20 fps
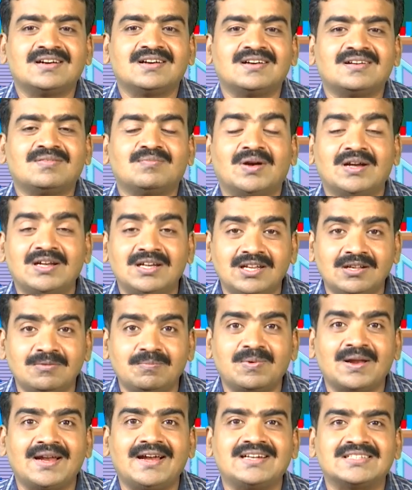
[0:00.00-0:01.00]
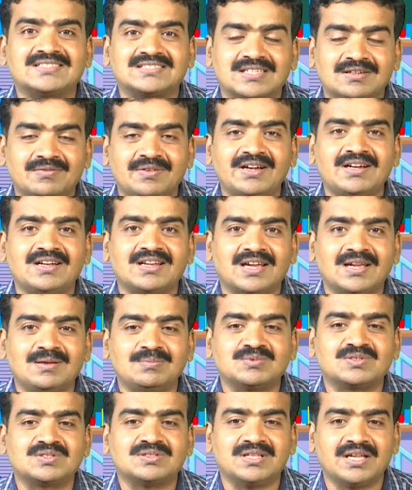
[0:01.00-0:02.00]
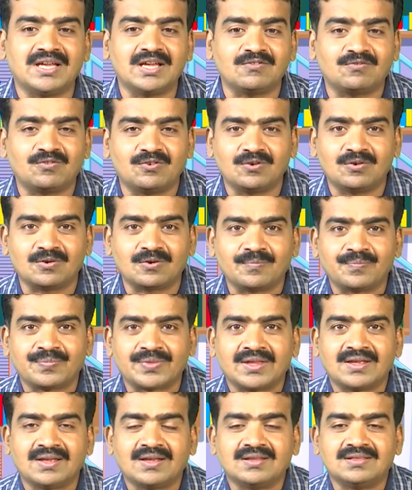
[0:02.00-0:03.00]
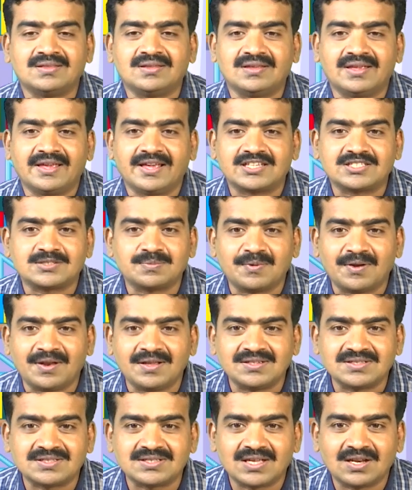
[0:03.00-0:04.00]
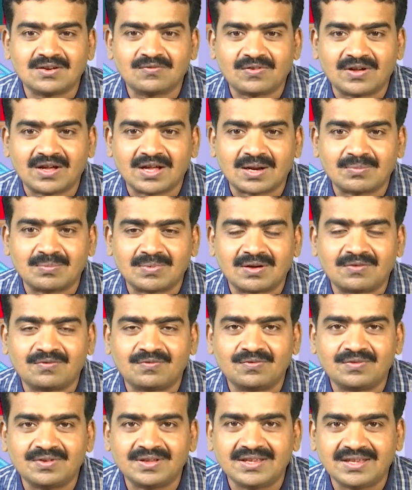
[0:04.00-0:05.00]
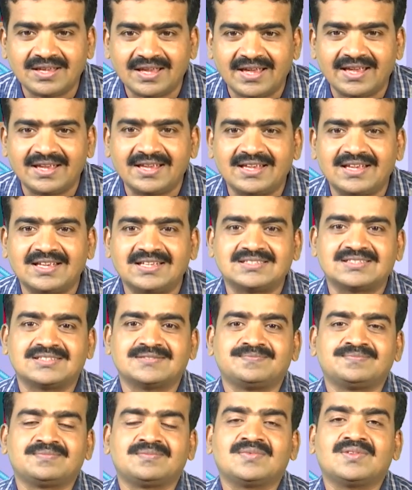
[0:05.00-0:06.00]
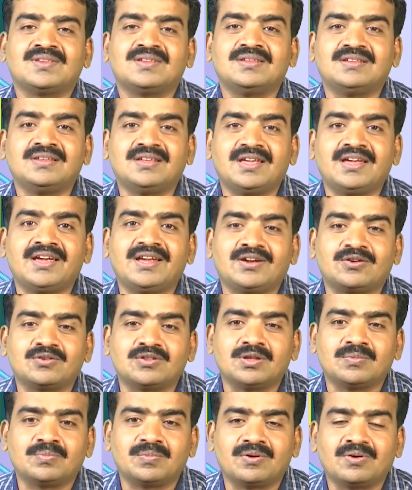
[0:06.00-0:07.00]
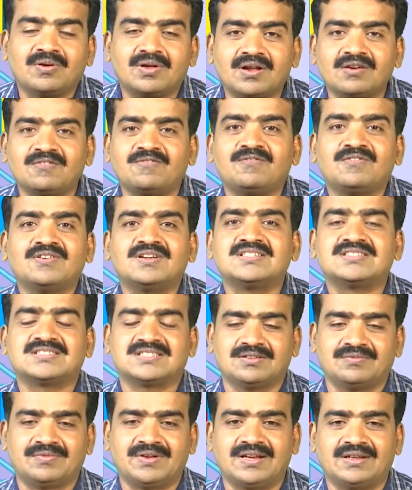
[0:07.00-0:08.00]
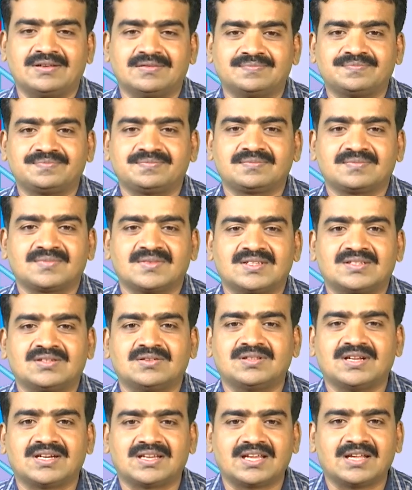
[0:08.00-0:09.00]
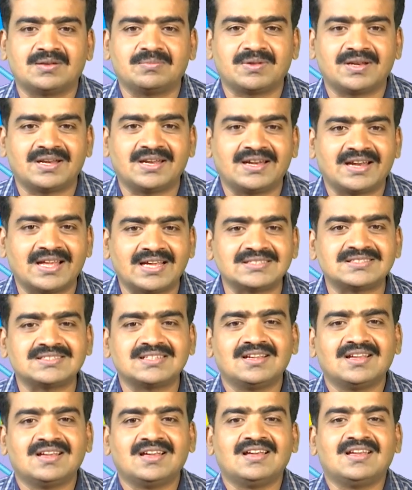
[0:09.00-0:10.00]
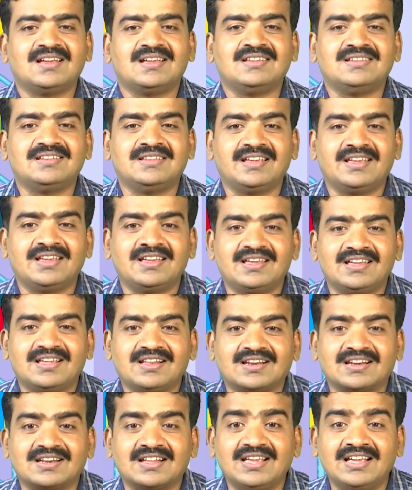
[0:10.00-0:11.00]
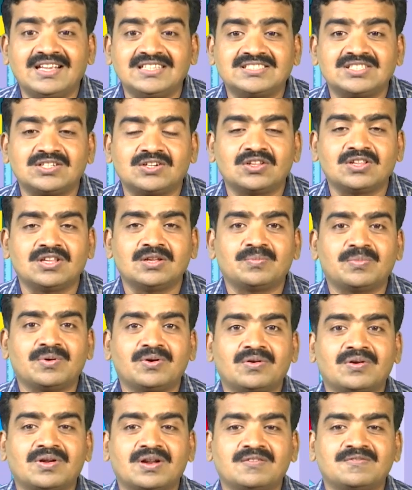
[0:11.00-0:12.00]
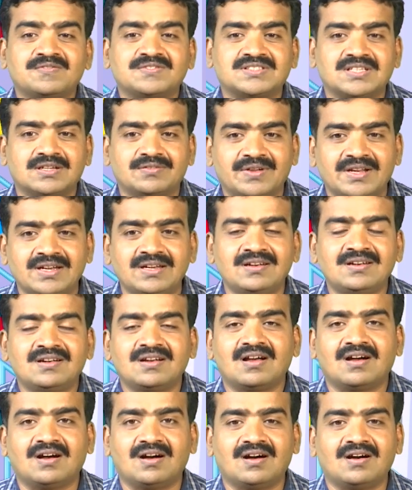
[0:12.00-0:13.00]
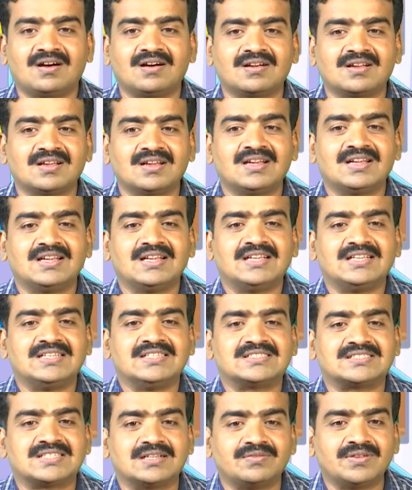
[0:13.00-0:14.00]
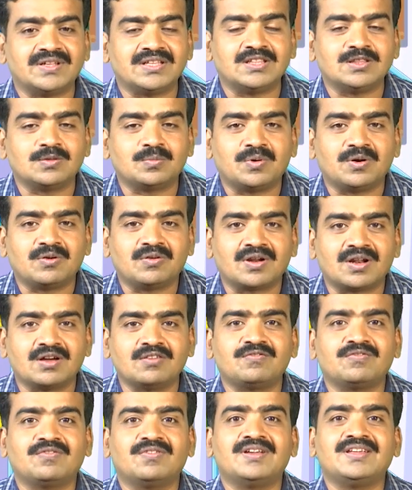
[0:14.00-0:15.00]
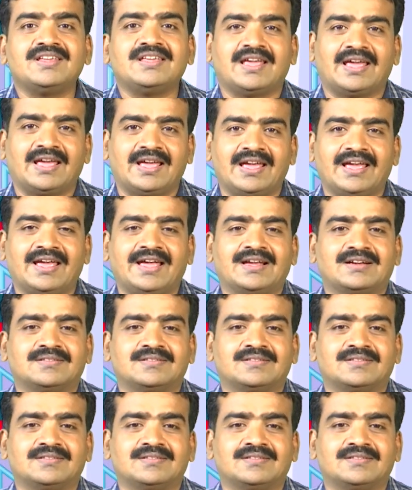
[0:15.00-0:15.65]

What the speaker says: multiplied 7 times, therefore, the exponential form of a is a to the power of 7. So, that can be read as a raised to the power of 7 or 7th power of a.